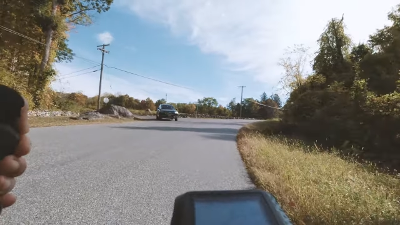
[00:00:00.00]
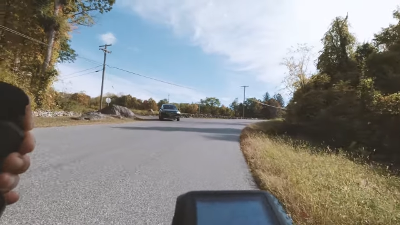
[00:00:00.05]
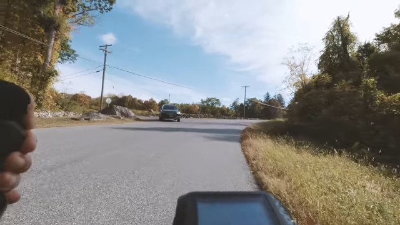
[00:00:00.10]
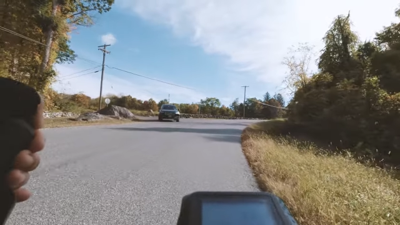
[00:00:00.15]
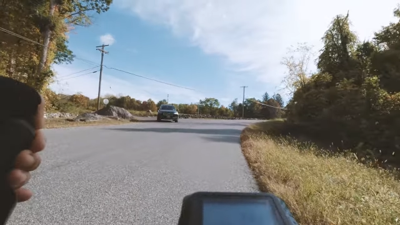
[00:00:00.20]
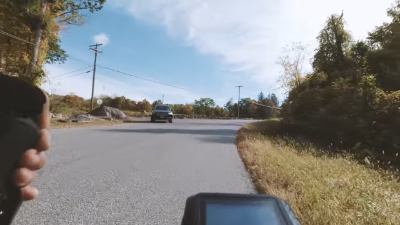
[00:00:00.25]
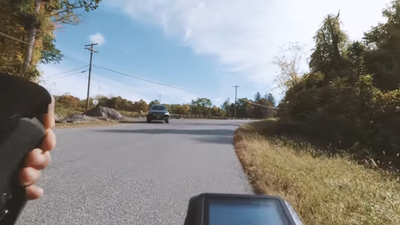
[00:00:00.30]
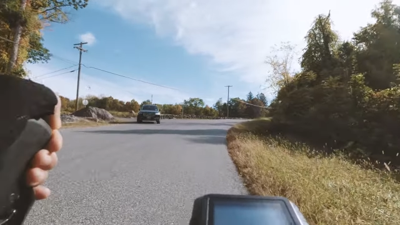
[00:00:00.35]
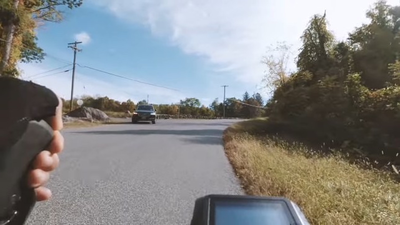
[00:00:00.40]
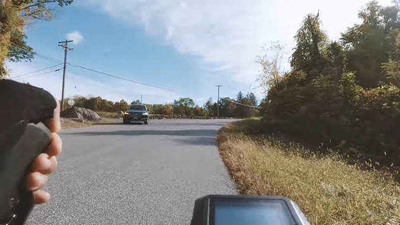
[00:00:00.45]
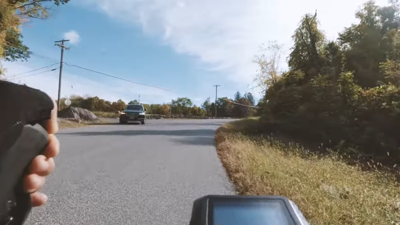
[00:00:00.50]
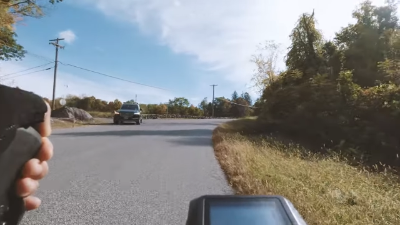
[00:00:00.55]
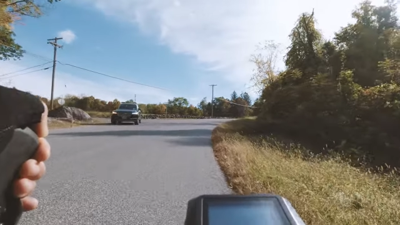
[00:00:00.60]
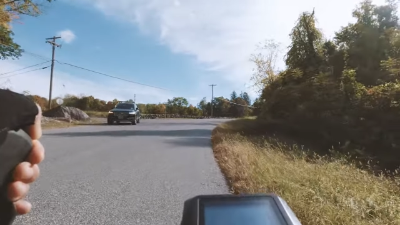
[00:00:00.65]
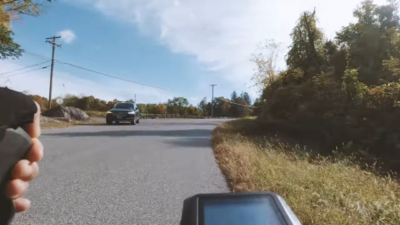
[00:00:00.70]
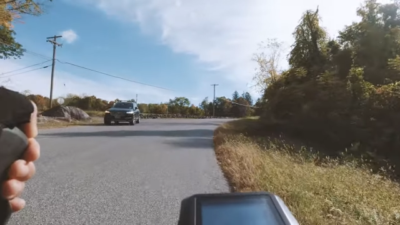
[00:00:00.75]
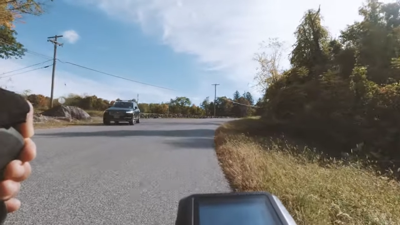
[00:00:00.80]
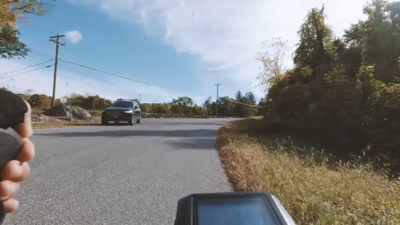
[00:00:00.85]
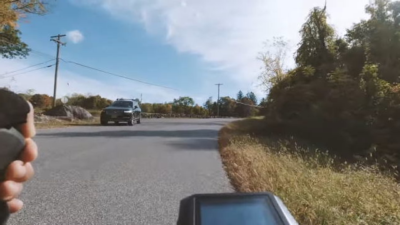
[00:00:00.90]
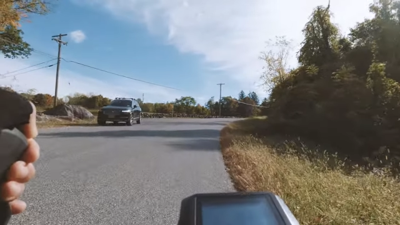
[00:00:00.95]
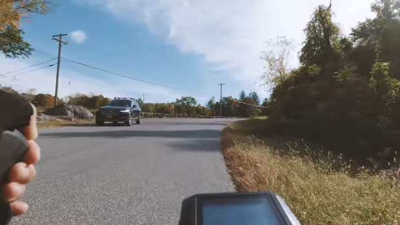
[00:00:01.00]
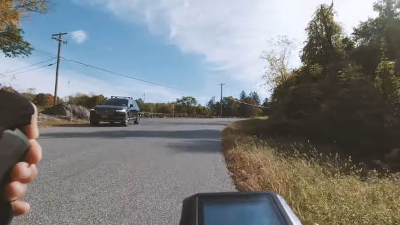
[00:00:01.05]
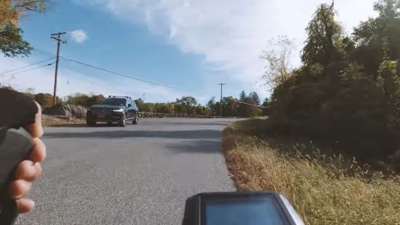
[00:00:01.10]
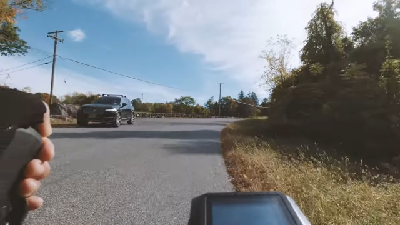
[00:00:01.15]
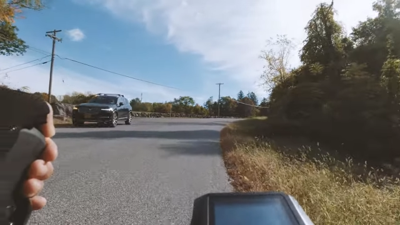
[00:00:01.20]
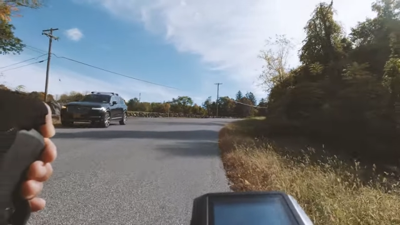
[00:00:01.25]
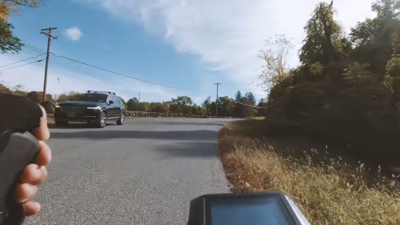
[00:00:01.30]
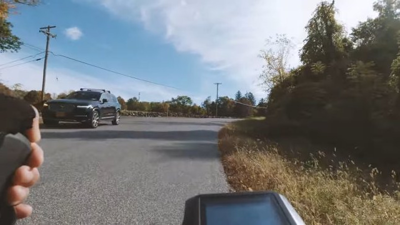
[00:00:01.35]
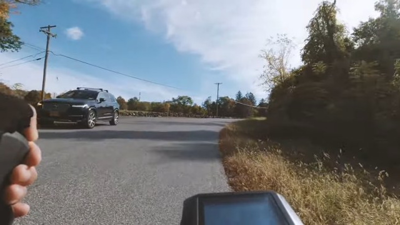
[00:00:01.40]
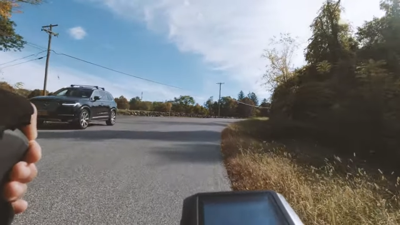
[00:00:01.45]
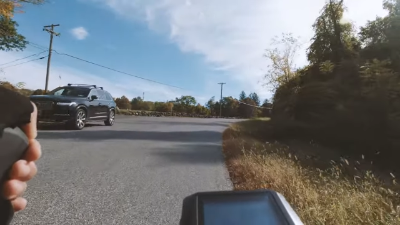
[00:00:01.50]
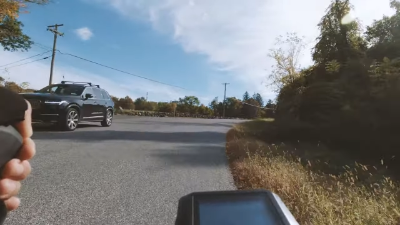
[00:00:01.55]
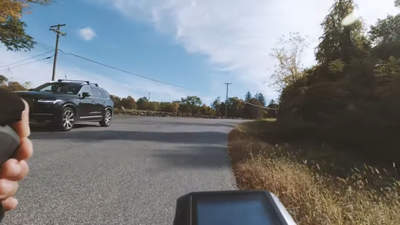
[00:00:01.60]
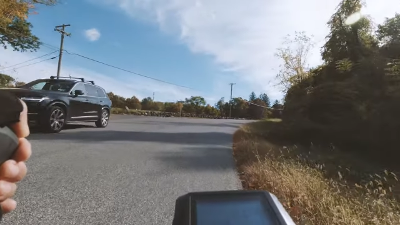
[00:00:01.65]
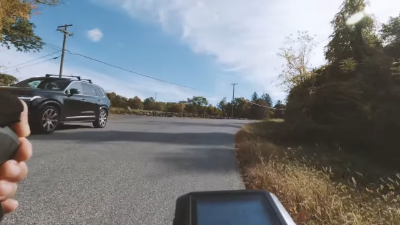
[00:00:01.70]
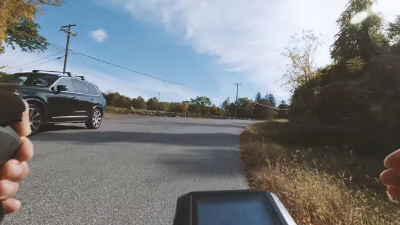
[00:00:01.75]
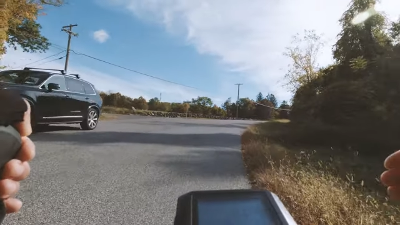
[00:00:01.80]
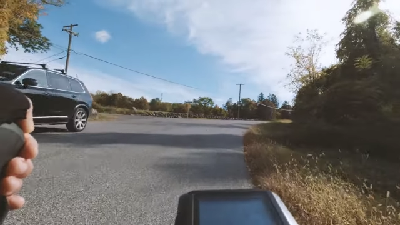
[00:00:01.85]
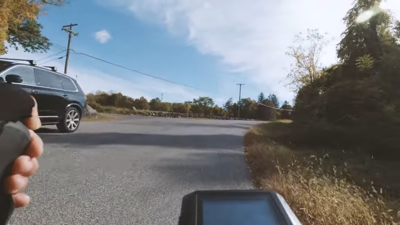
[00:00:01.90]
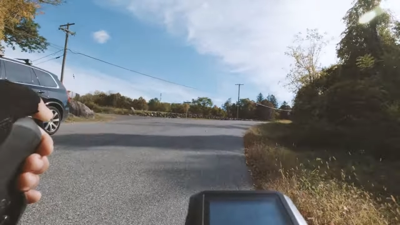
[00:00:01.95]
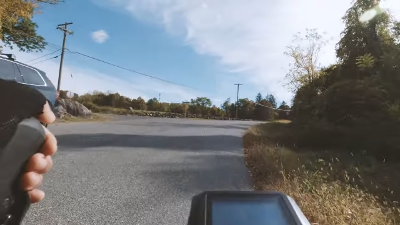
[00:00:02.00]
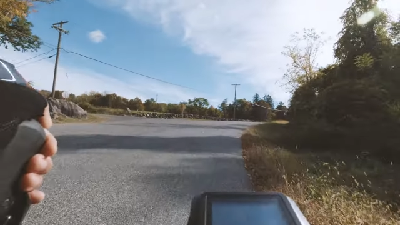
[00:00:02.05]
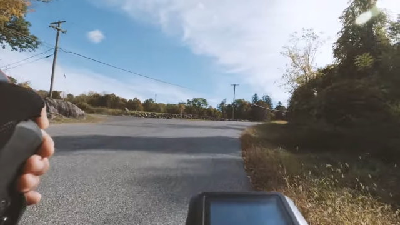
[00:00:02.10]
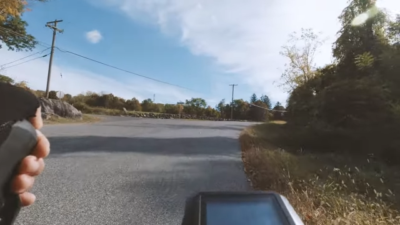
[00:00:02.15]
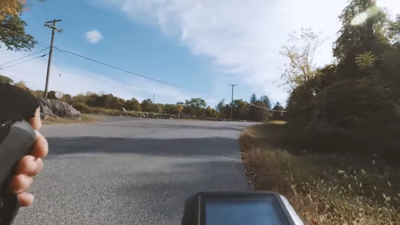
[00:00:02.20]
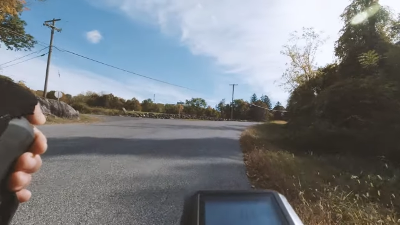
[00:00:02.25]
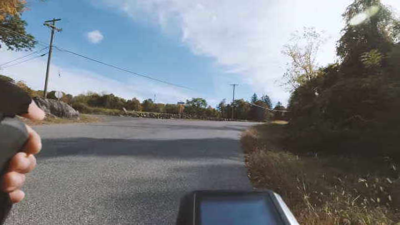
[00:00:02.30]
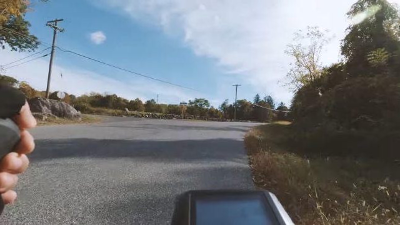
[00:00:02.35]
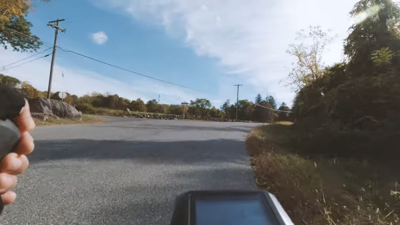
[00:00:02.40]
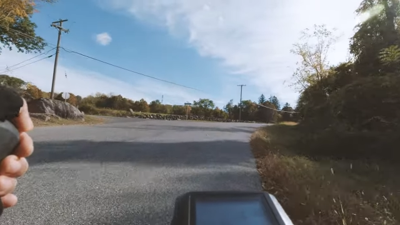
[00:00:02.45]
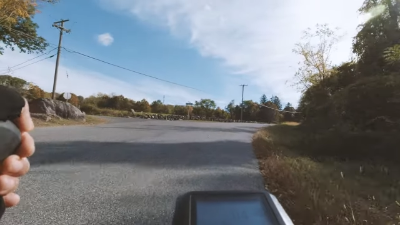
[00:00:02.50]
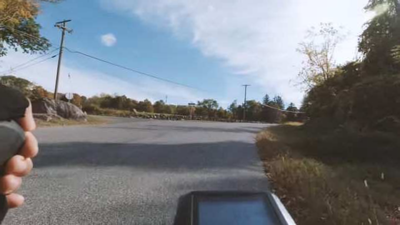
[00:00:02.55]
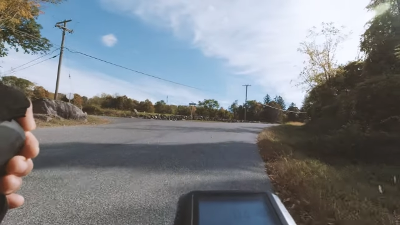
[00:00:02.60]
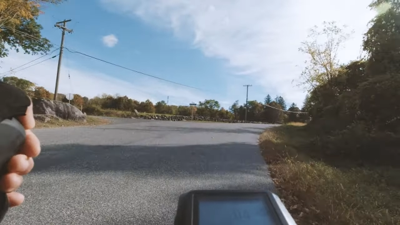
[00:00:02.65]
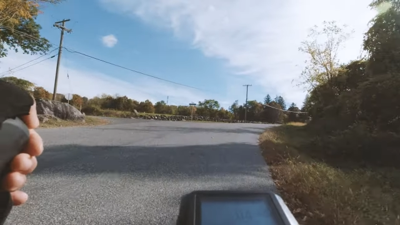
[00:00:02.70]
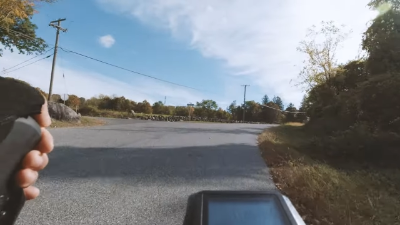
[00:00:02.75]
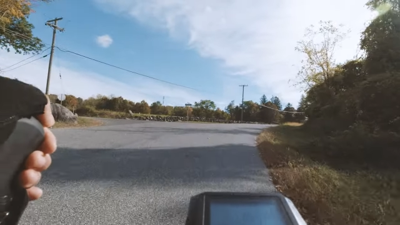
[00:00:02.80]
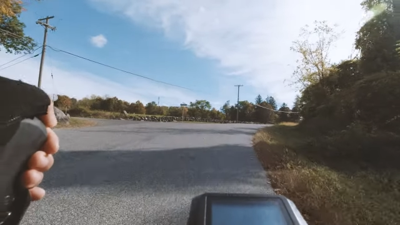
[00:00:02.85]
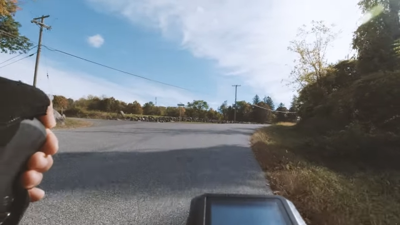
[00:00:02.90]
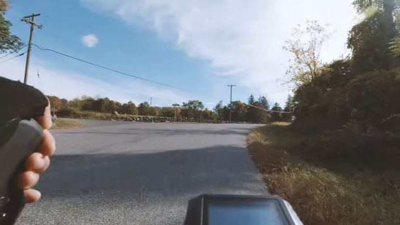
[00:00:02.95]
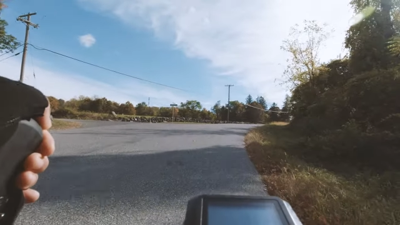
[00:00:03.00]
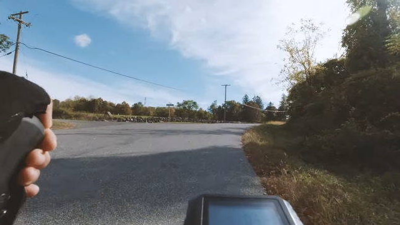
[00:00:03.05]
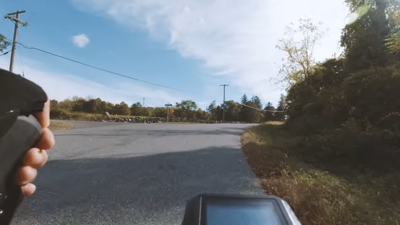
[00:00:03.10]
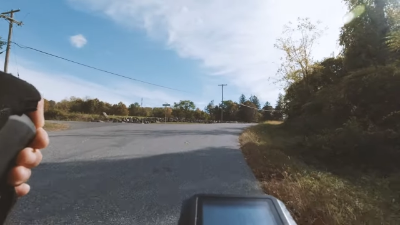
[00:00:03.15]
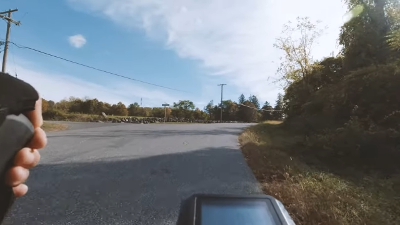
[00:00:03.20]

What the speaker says: (no speaker visible)